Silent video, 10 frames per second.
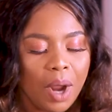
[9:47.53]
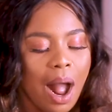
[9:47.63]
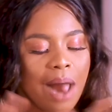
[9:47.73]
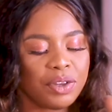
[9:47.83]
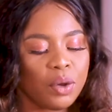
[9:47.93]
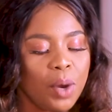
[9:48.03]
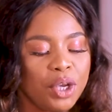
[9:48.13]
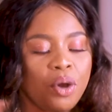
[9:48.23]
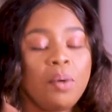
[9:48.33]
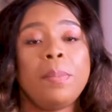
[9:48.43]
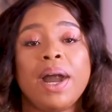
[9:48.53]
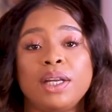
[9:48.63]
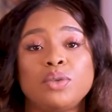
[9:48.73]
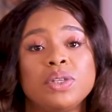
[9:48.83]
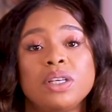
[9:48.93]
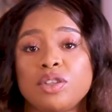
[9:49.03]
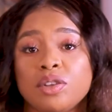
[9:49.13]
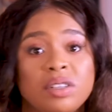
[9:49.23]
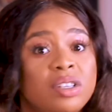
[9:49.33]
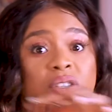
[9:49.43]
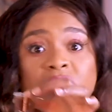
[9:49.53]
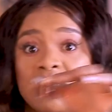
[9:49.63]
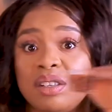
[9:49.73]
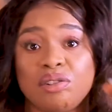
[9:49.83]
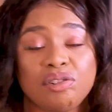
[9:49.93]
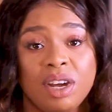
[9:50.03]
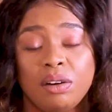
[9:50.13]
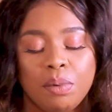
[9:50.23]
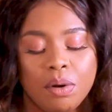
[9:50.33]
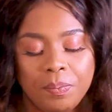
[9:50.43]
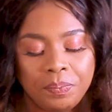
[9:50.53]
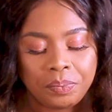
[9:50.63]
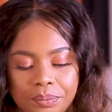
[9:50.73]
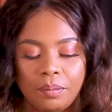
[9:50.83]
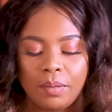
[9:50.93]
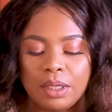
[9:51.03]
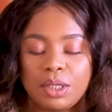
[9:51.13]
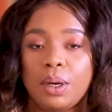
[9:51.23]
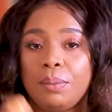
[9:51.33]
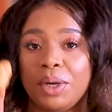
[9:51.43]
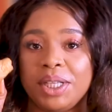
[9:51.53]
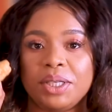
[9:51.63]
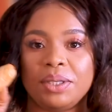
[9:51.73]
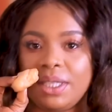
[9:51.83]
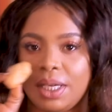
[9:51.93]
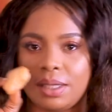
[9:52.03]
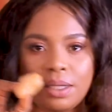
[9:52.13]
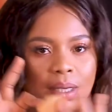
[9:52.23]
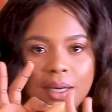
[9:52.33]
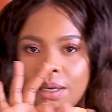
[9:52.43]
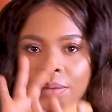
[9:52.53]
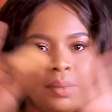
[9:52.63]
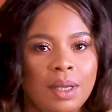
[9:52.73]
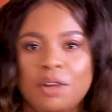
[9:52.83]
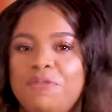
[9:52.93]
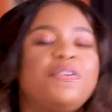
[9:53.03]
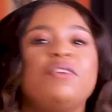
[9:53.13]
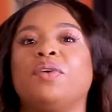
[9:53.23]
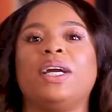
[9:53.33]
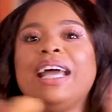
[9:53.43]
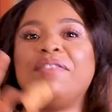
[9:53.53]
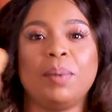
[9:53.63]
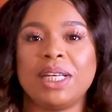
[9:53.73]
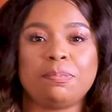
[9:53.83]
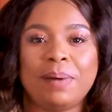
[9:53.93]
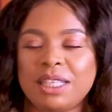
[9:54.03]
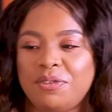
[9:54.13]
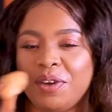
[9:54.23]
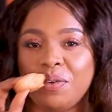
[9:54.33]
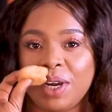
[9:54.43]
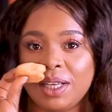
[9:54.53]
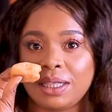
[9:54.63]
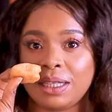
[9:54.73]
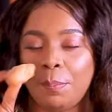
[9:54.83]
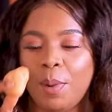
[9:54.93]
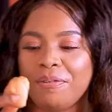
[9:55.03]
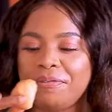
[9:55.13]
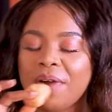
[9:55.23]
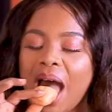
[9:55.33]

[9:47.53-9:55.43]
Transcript: I think when you combine it with this sauce, this sauce is incredible. So I'm going to taste the the favorite, everybody's party favorite, the puff.